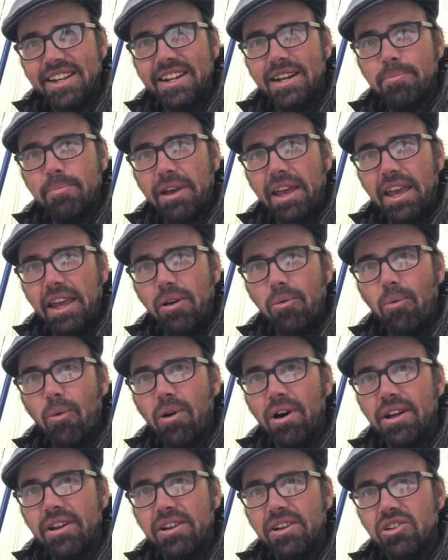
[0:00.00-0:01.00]
up a
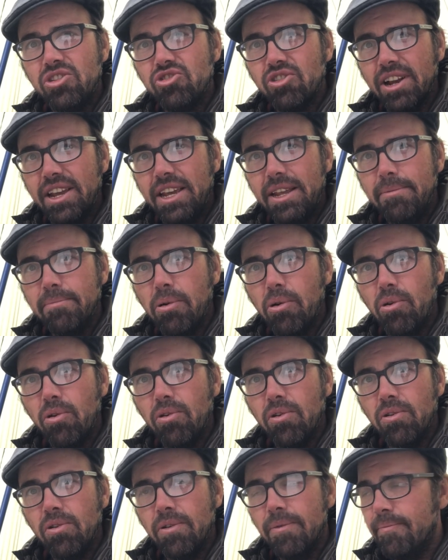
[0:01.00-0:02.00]
1 trekking
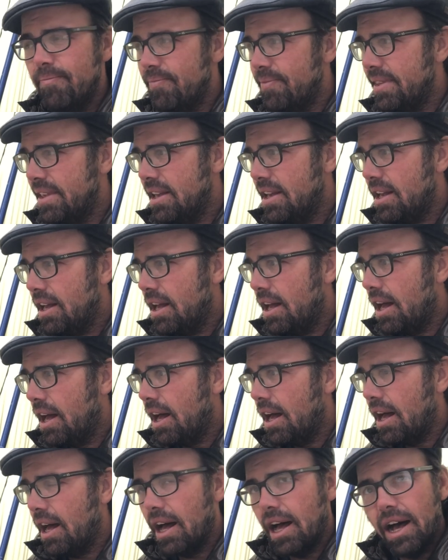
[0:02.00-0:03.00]
pole
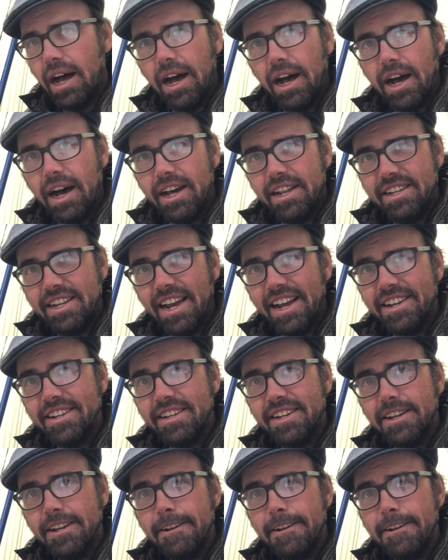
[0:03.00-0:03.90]
tent,